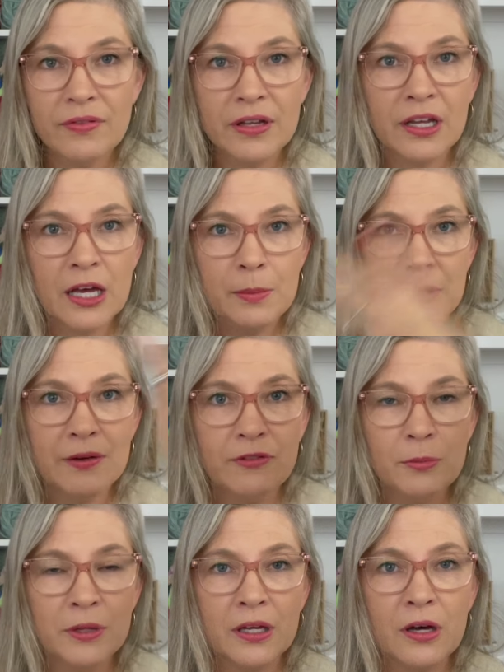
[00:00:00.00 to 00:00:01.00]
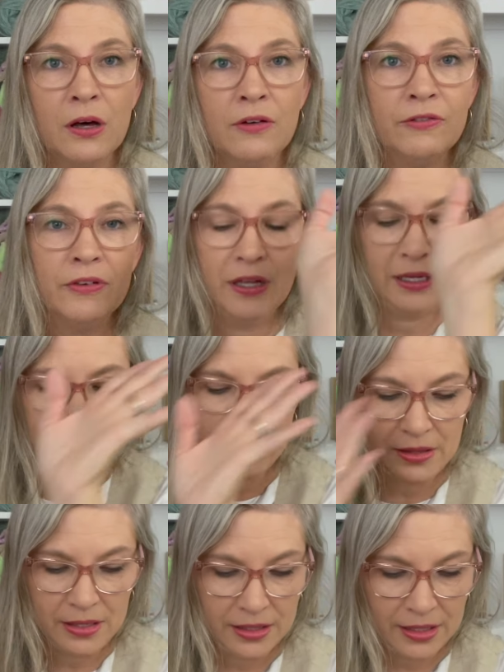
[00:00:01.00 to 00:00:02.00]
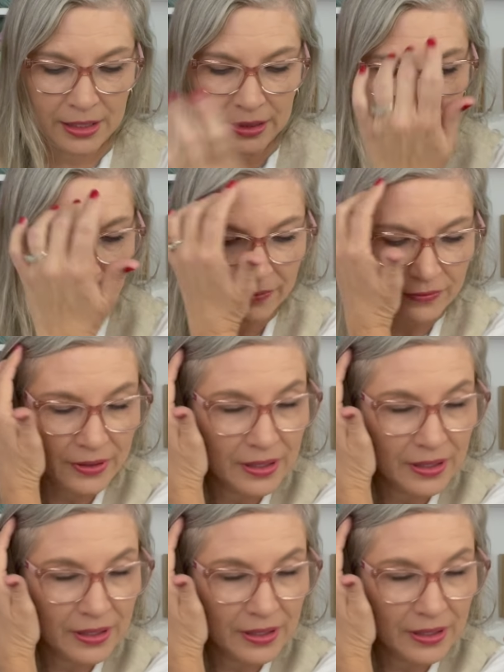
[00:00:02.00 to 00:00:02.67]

They're coming up from the Gulf and then they leave.